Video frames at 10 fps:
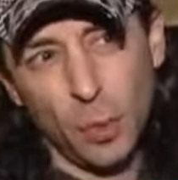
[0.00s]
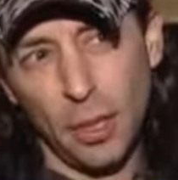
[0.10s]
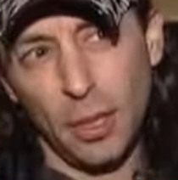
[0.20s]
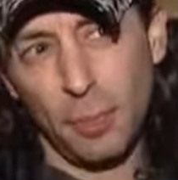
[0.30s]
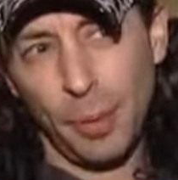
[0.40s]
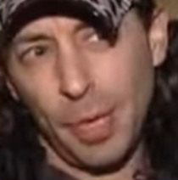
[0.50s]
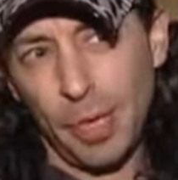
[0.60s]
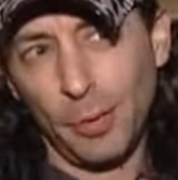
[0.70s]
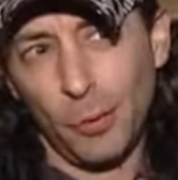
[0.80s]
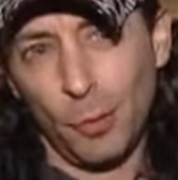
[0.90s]
we're
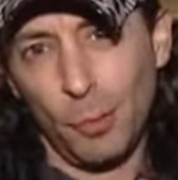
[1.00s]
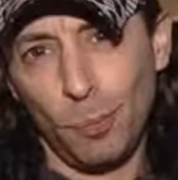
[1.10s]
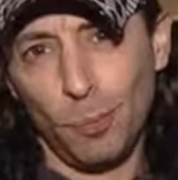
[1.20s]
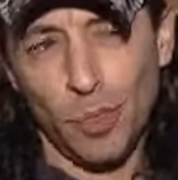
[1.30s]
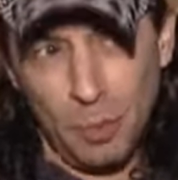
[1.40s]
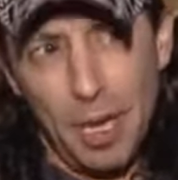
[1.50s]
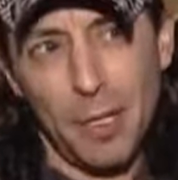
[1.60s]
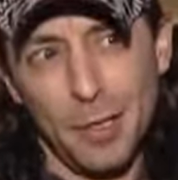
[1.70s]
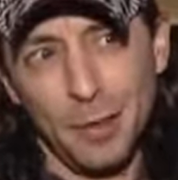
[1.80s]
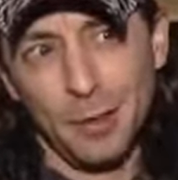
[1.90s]
paying them to pay?